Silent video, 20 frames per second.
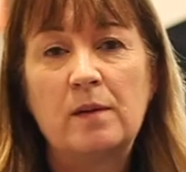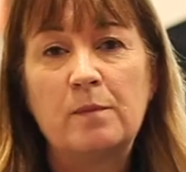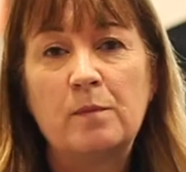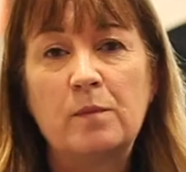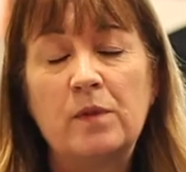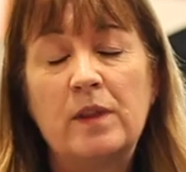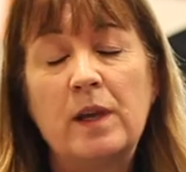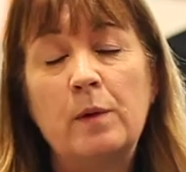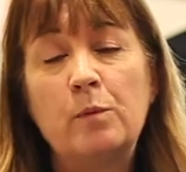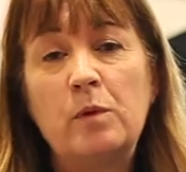
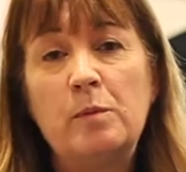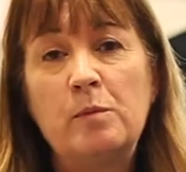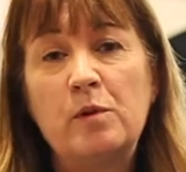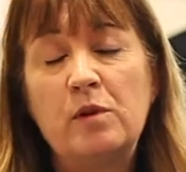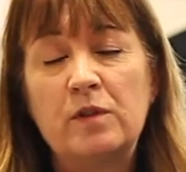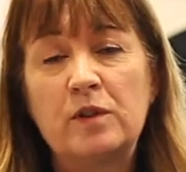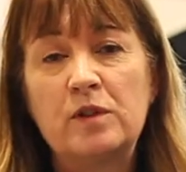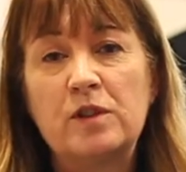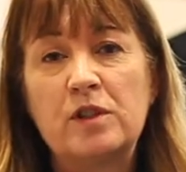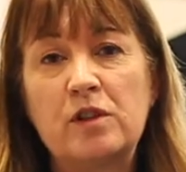Then we
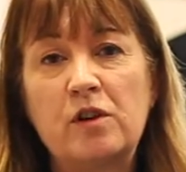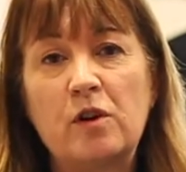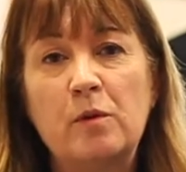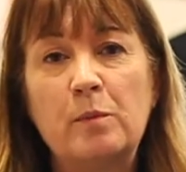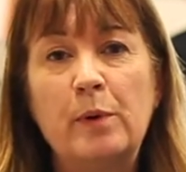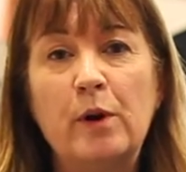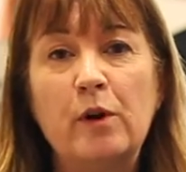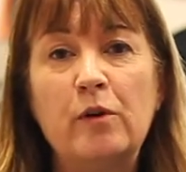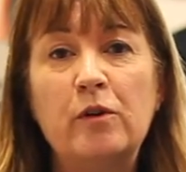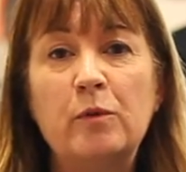move on to
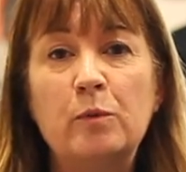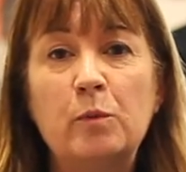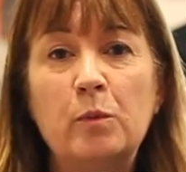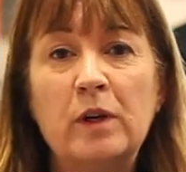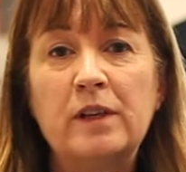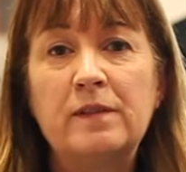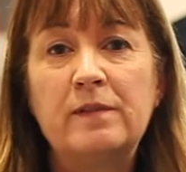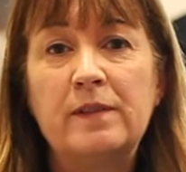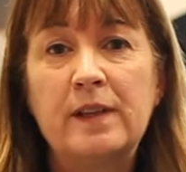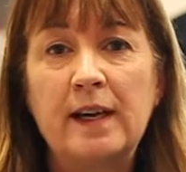component
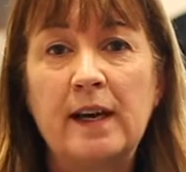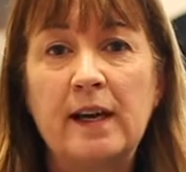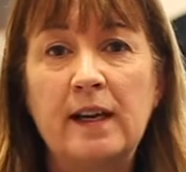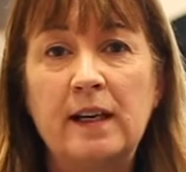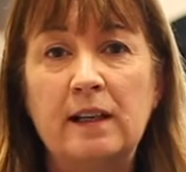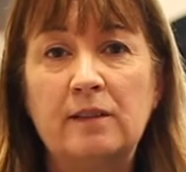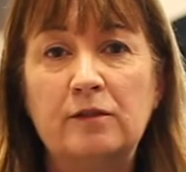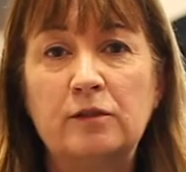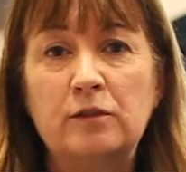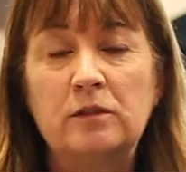1 of the
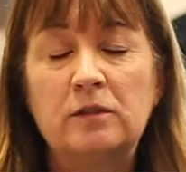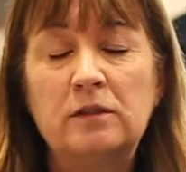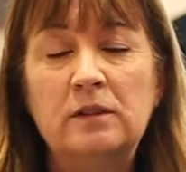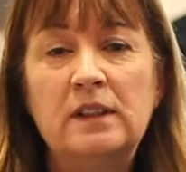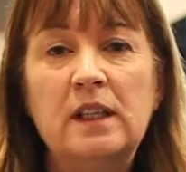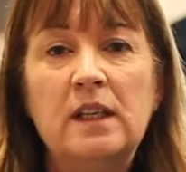A-level.